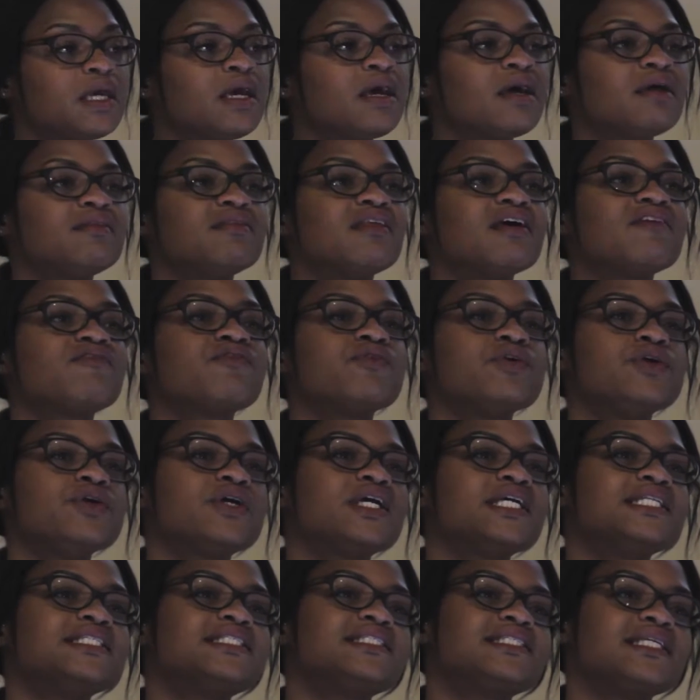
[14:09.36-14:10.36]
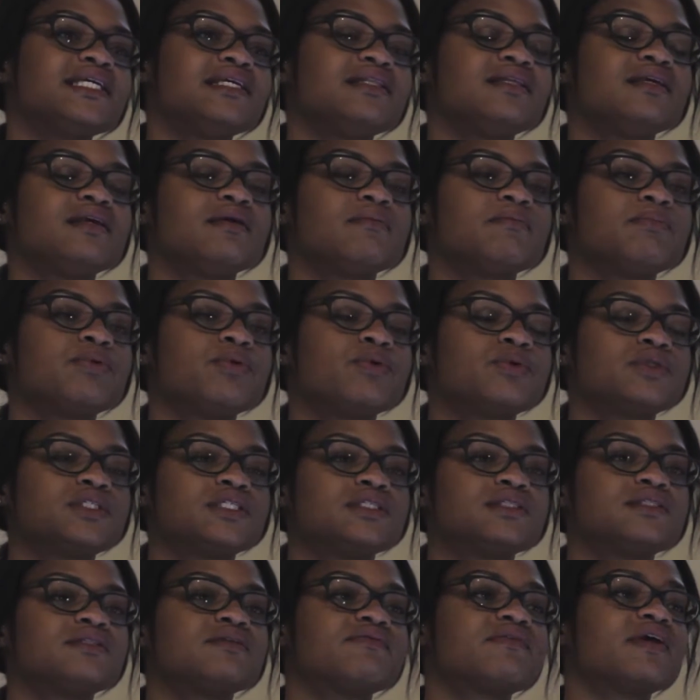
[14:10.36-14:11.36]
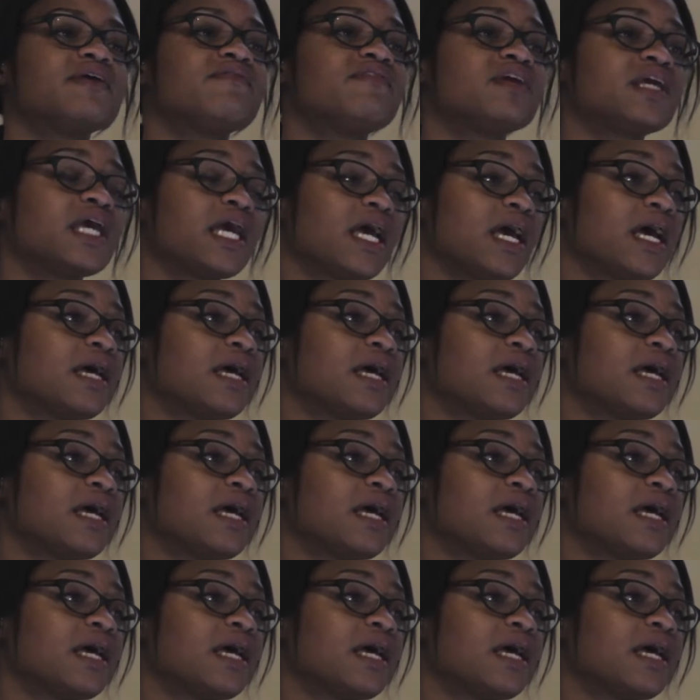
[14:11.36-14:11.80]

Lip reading: and therefore you can see the importance of giving it